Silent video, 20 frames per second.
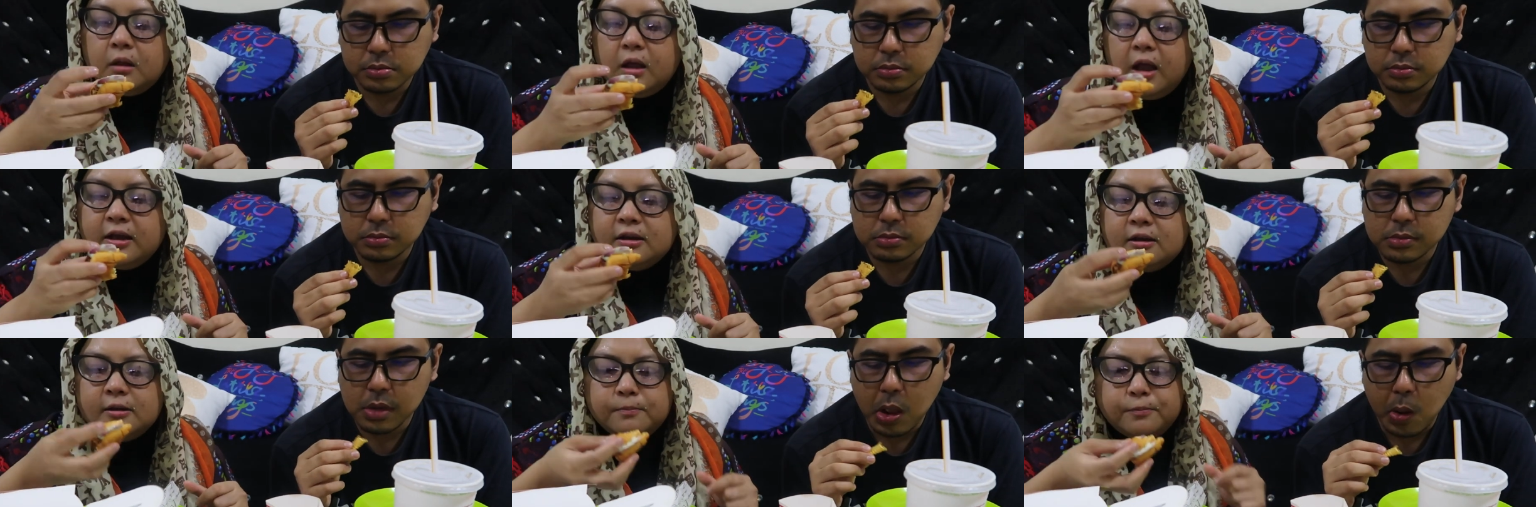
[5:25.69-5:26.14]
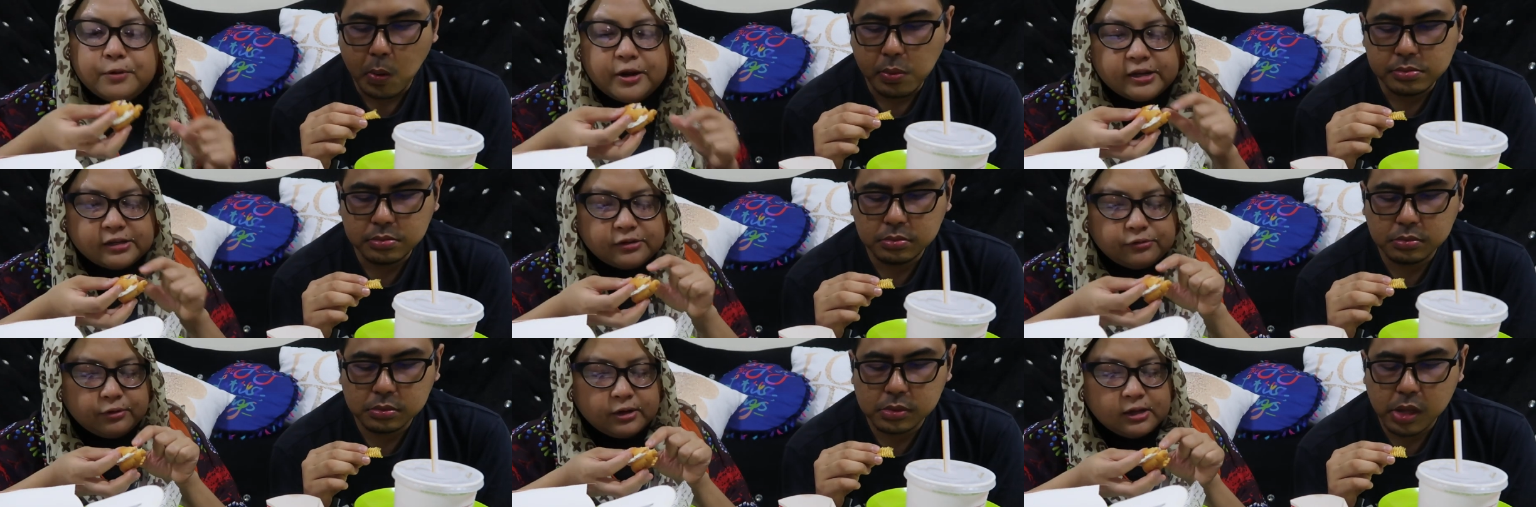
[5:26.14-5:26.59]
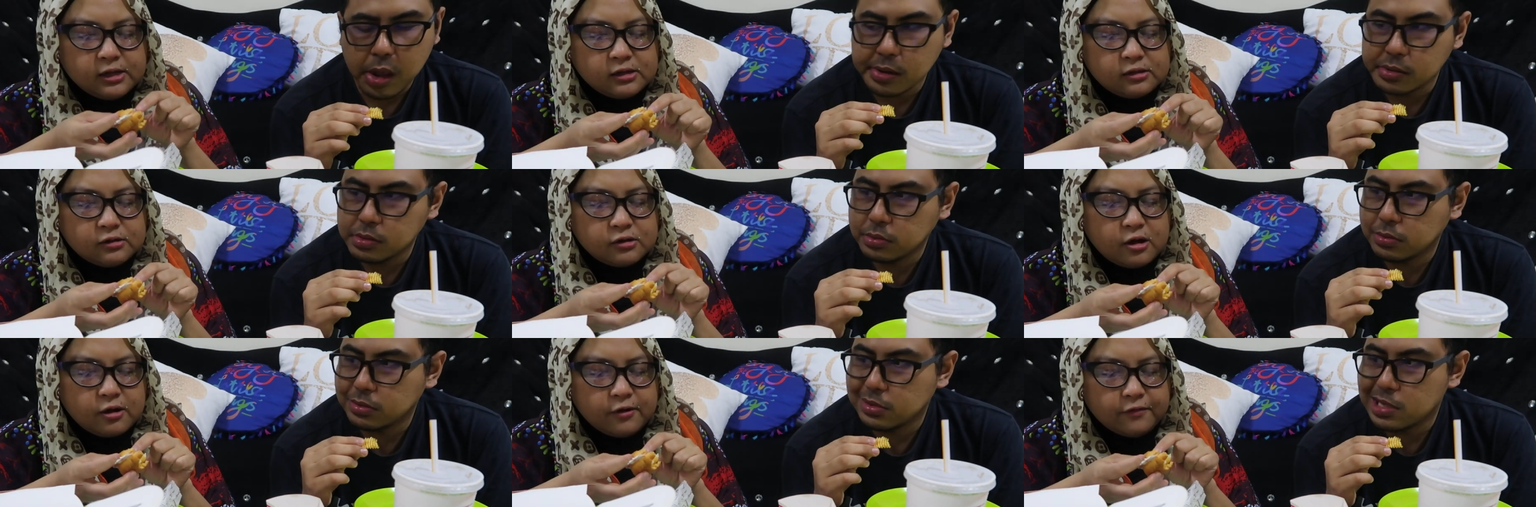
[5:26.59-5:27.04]
Speaker 1: And the bread is
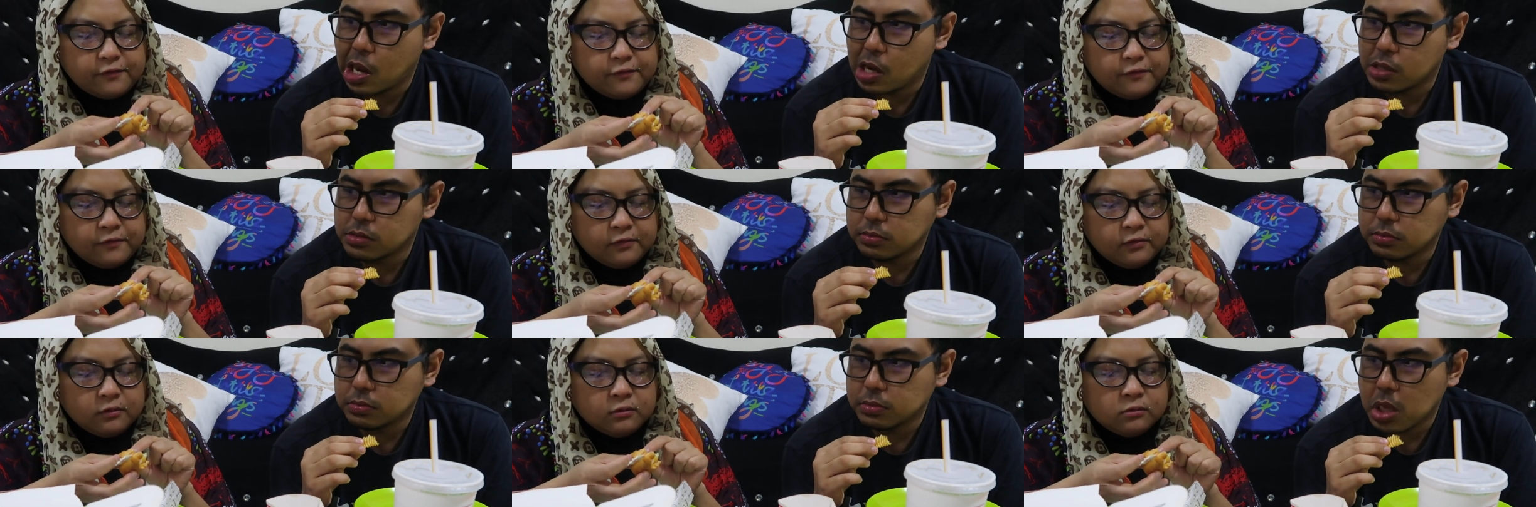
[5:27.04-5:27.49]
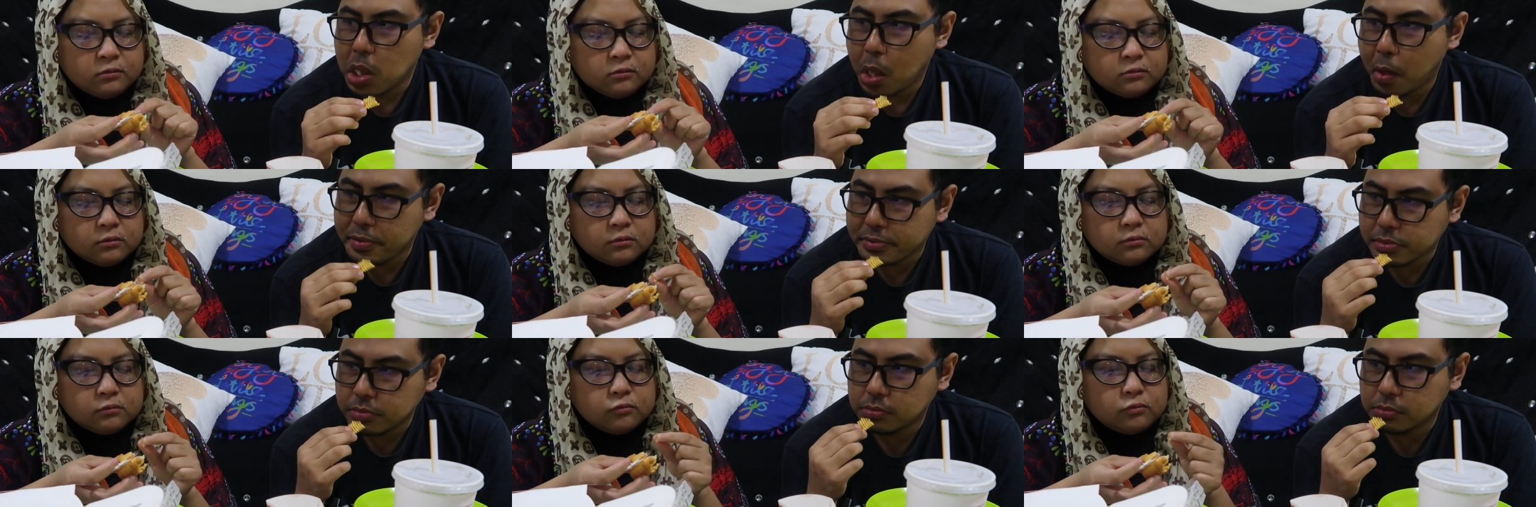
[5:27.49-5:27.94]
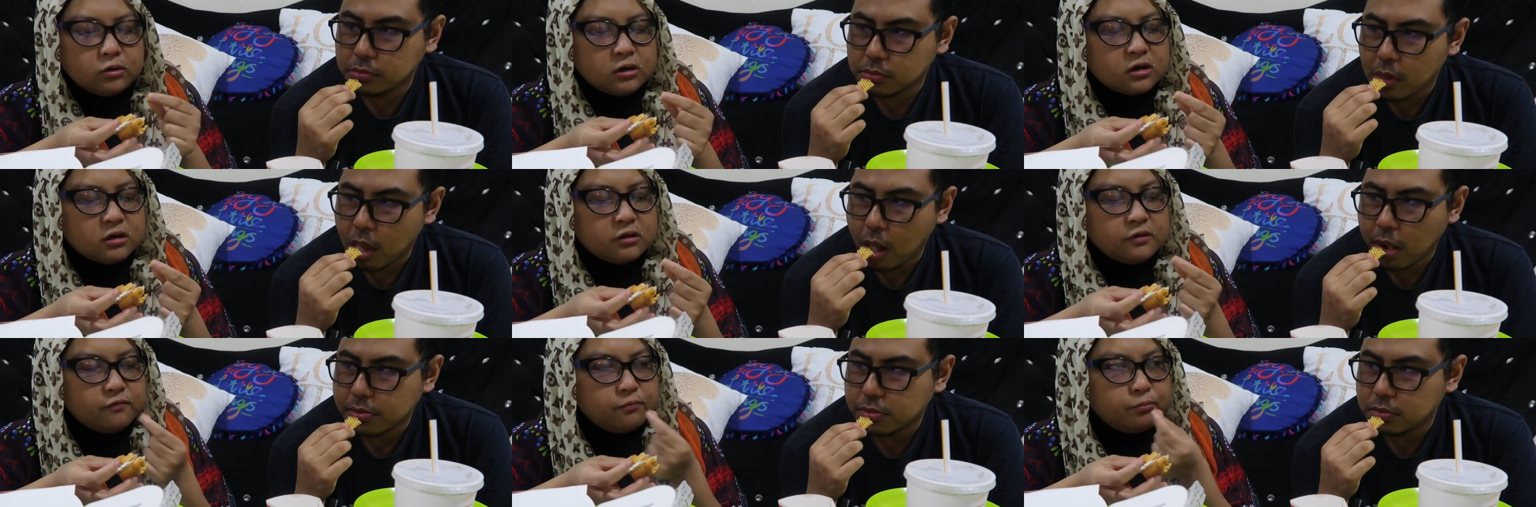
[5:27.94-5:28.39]
really soft.
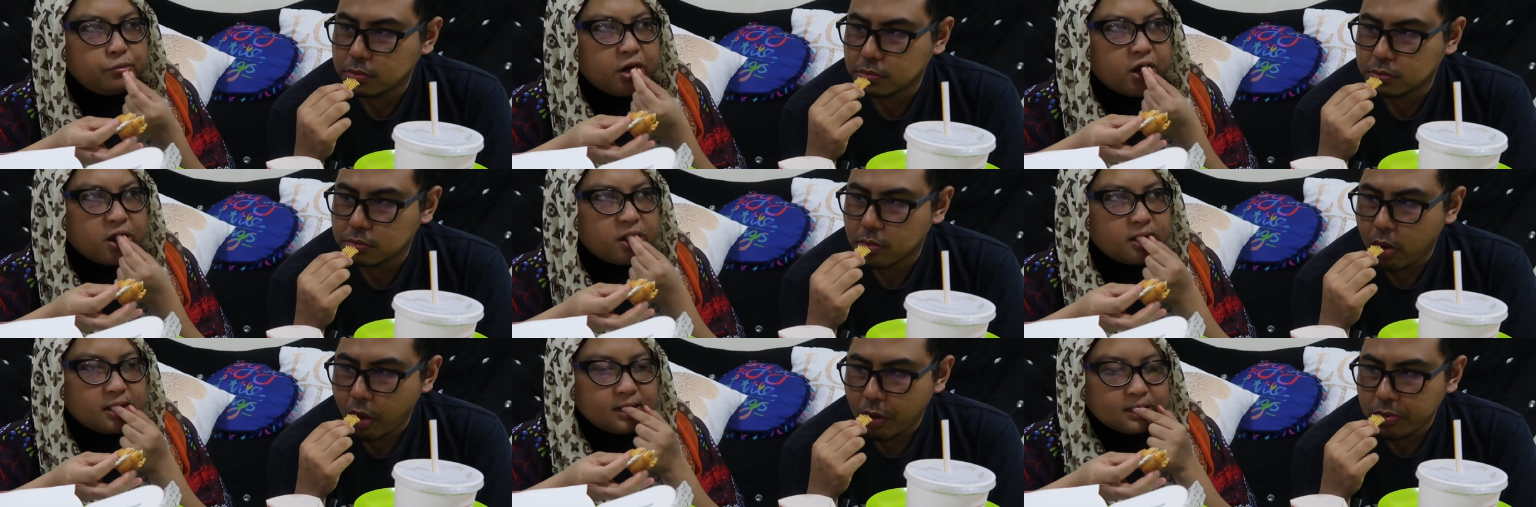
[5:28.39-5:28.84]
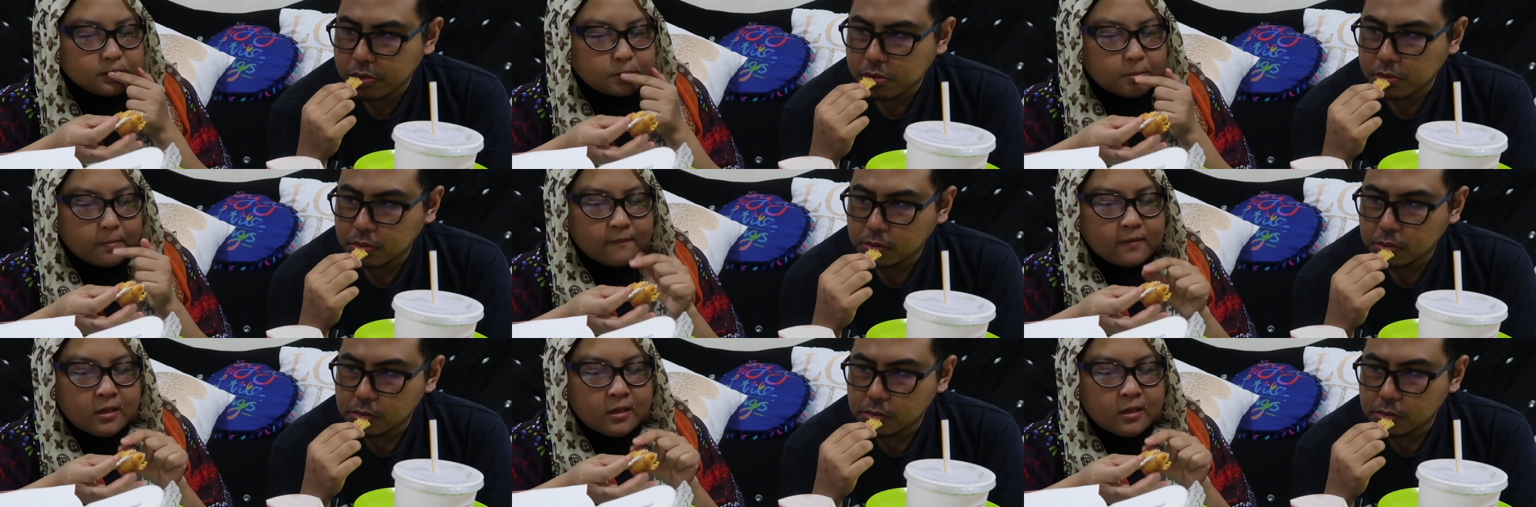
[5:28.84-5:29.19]
What kind of bread is it?